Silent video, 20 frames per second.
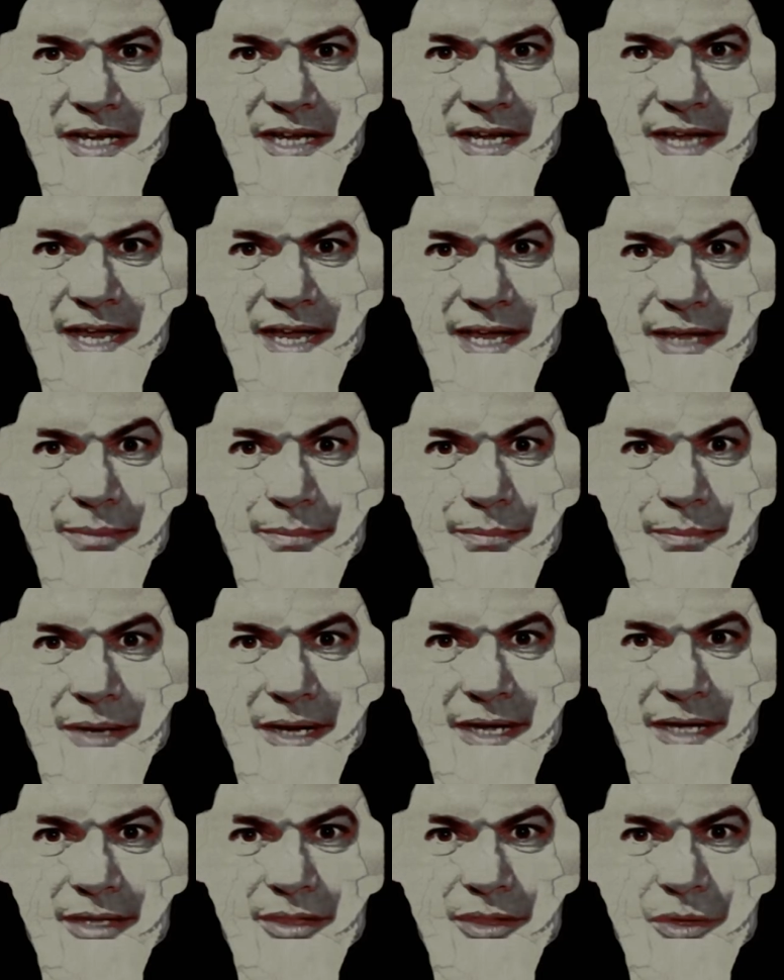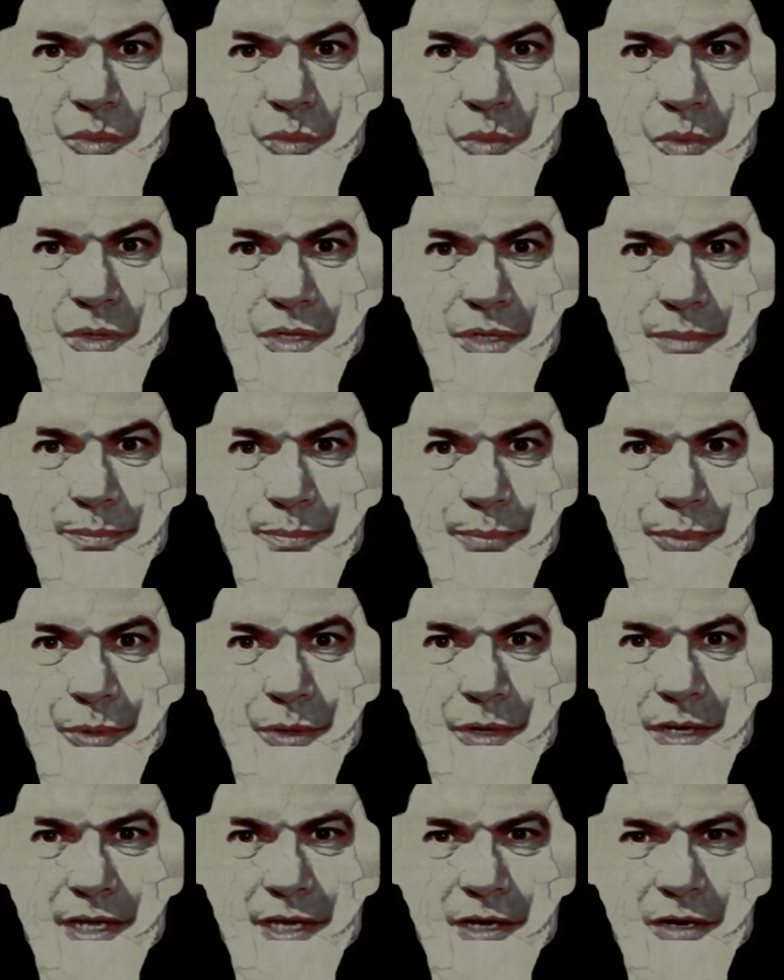and made the water
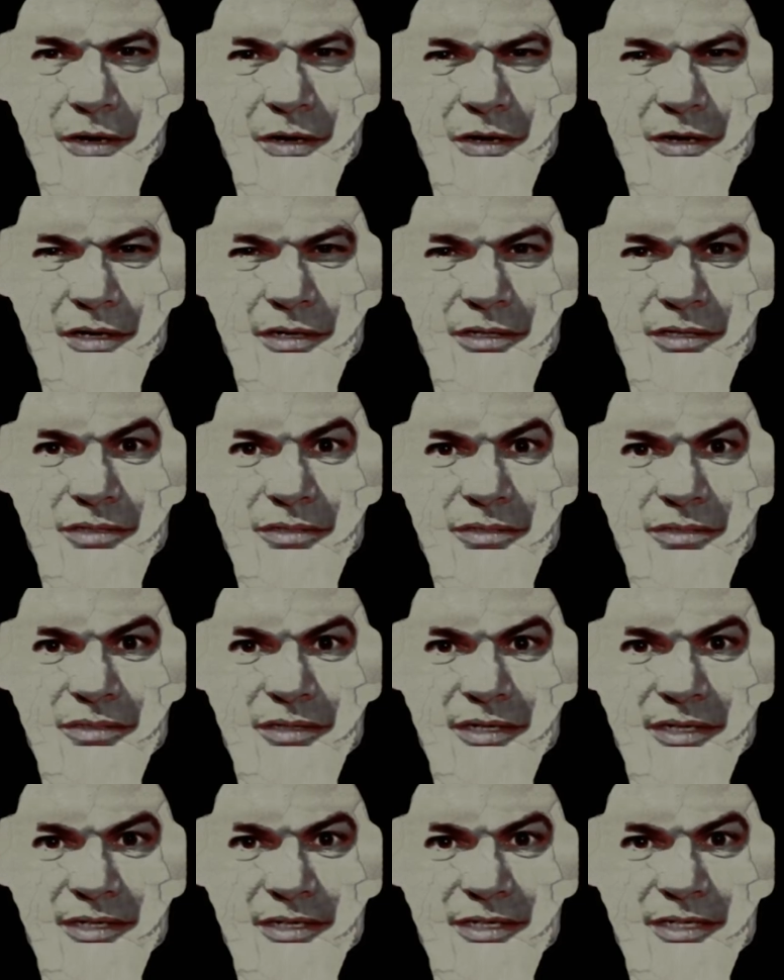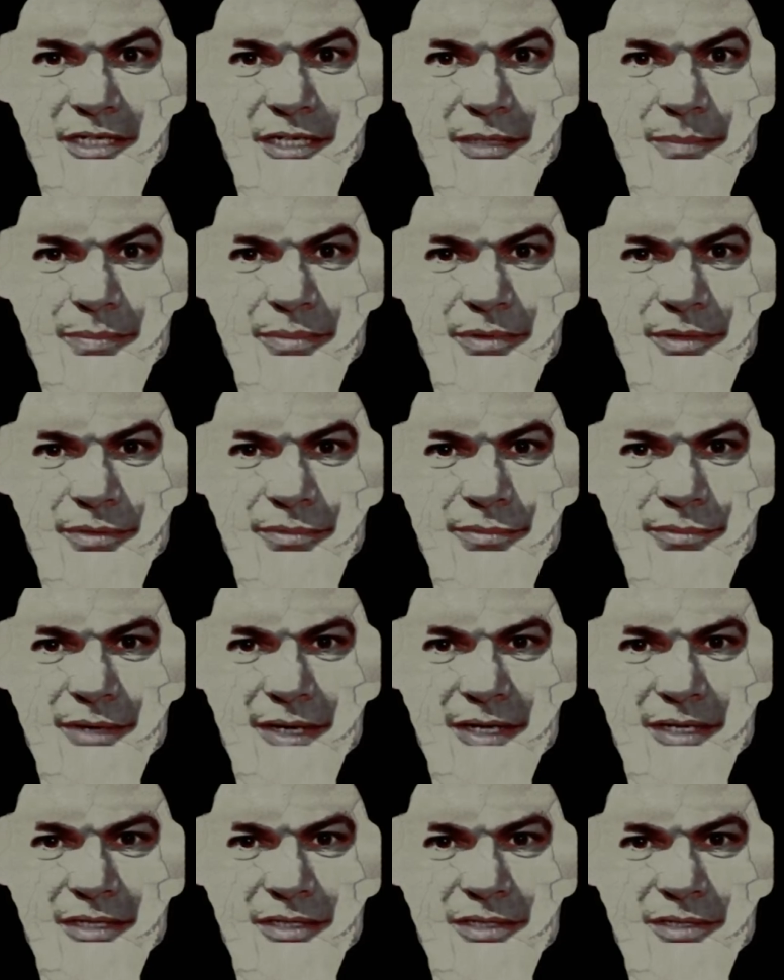boiling hot and dipped the
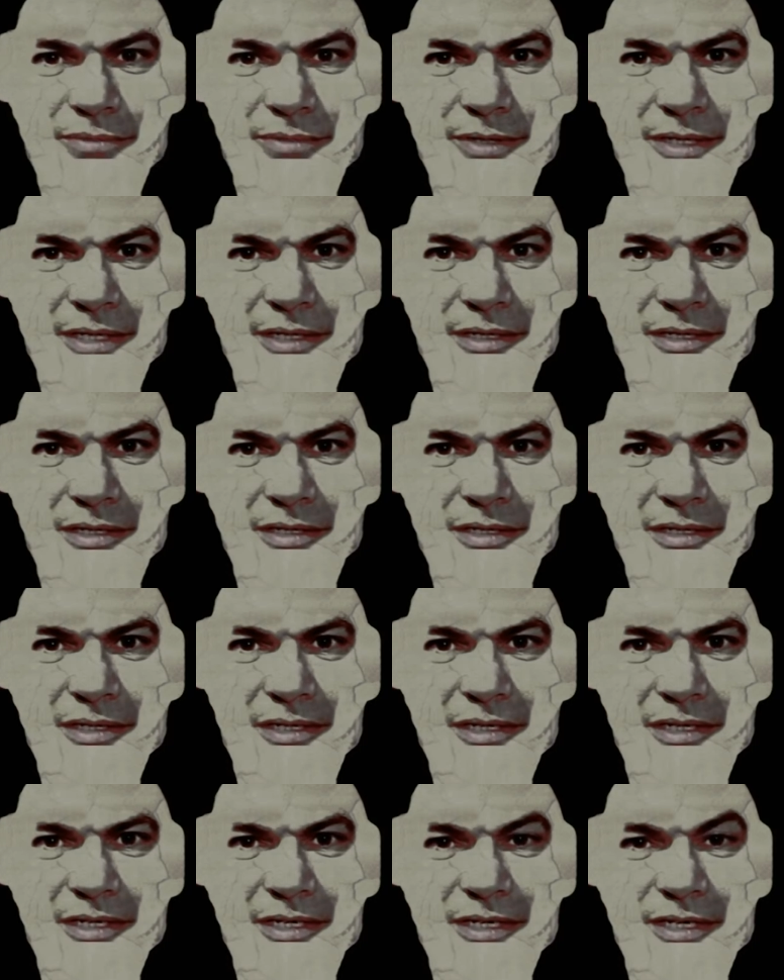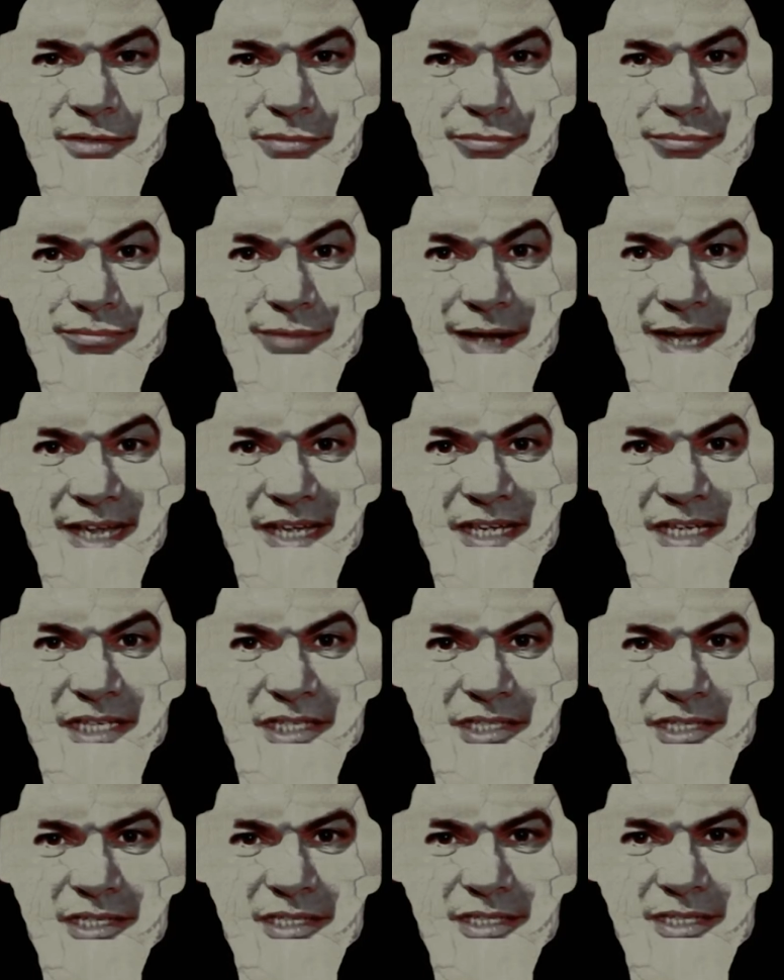razor in. He
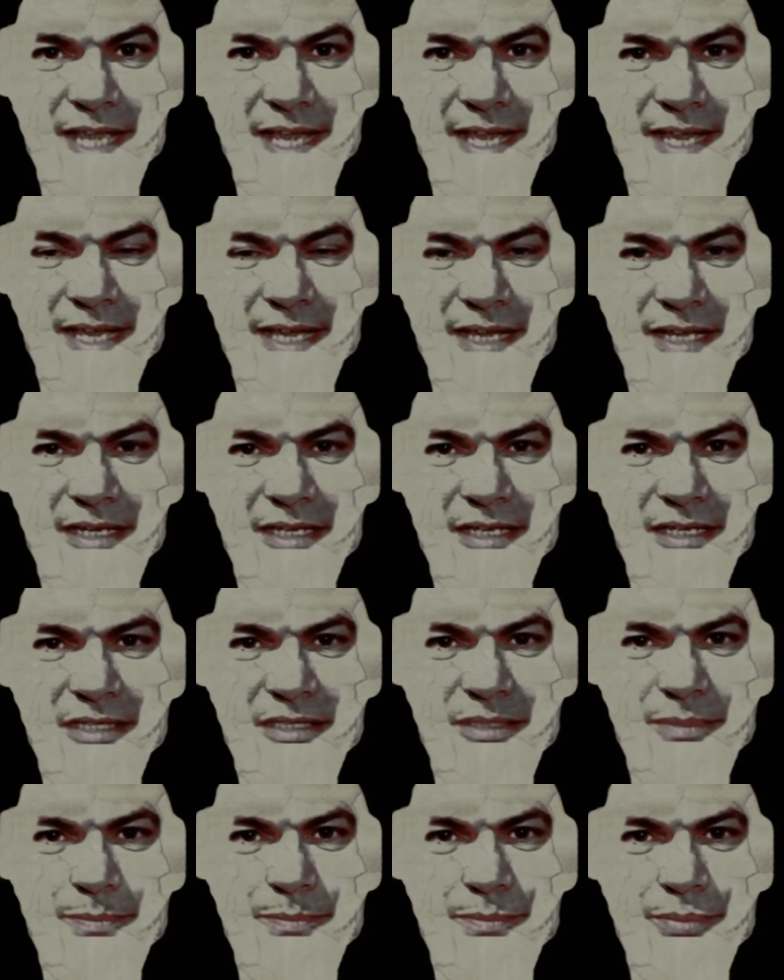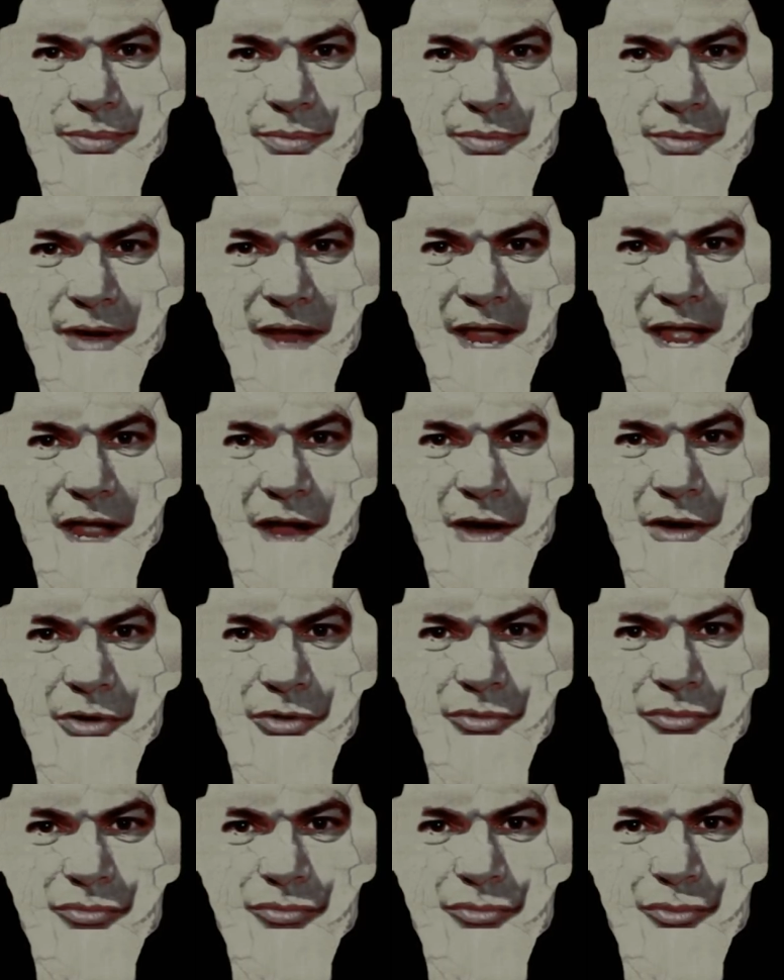raised his hand, his brow
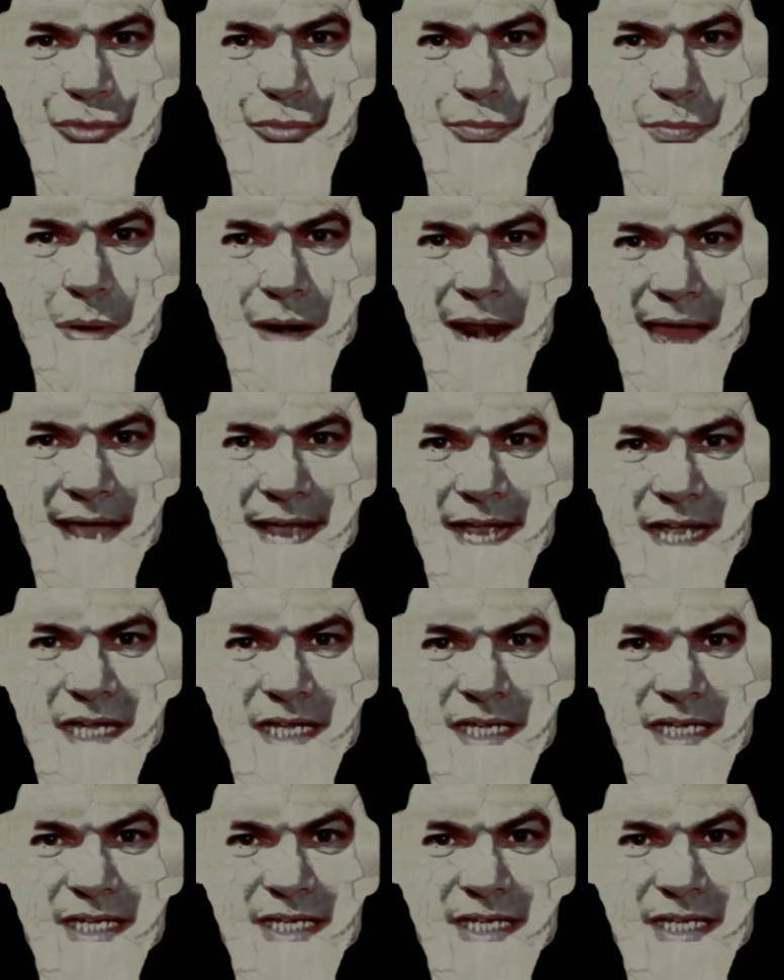grew black.